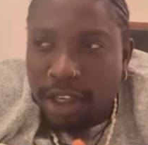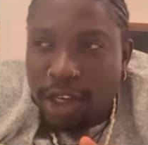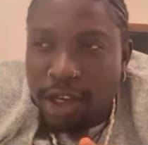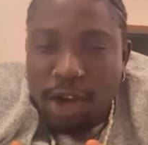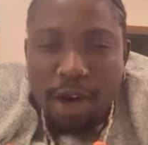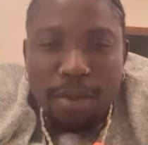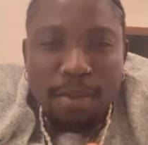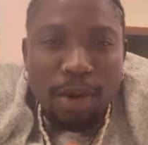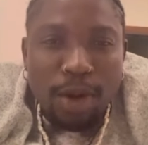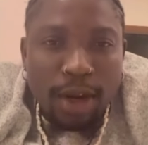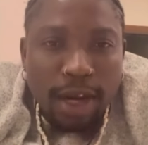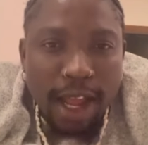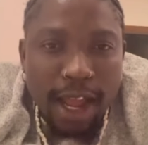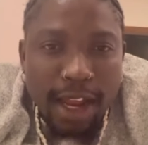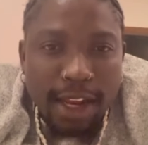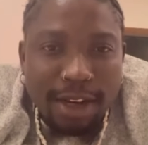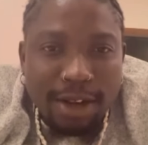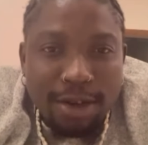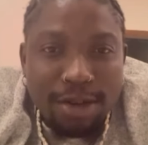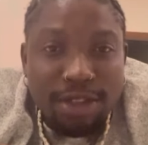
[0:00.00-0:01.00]
He come
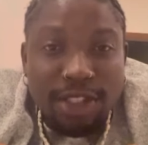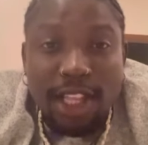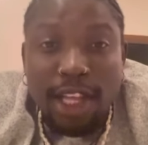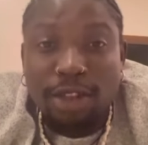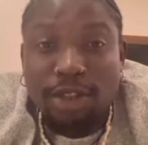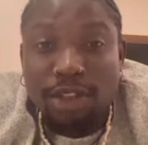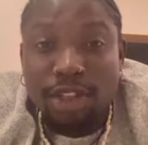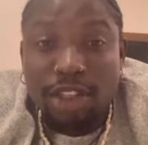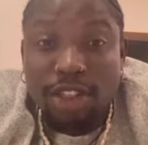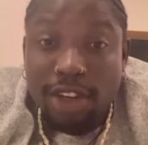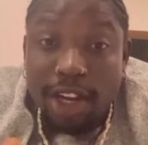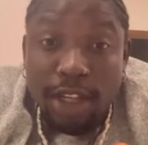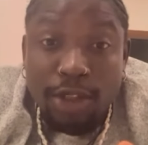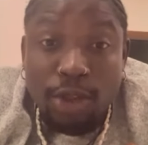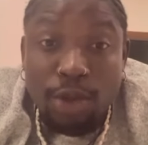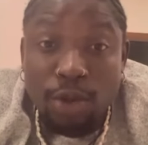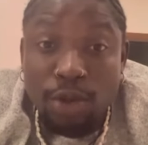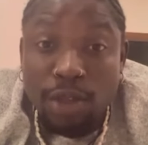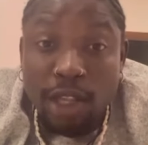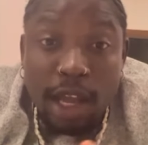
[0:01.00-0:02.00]
online. Come start to try
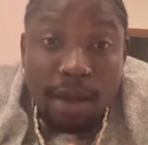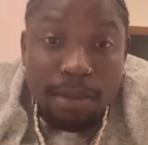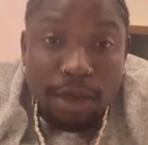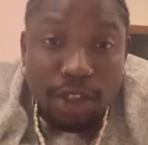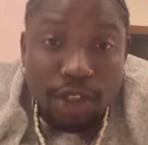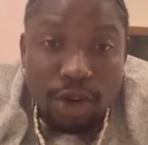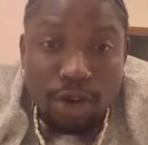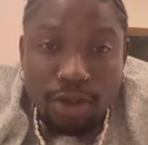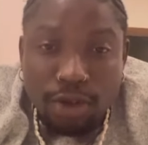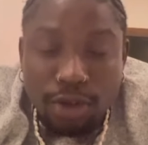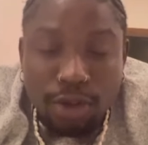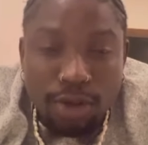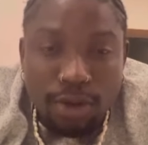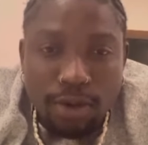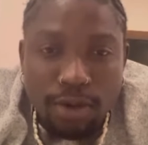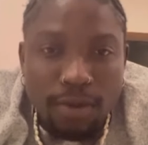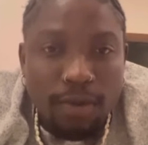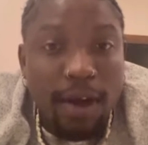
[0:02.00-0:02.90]
to do damage control.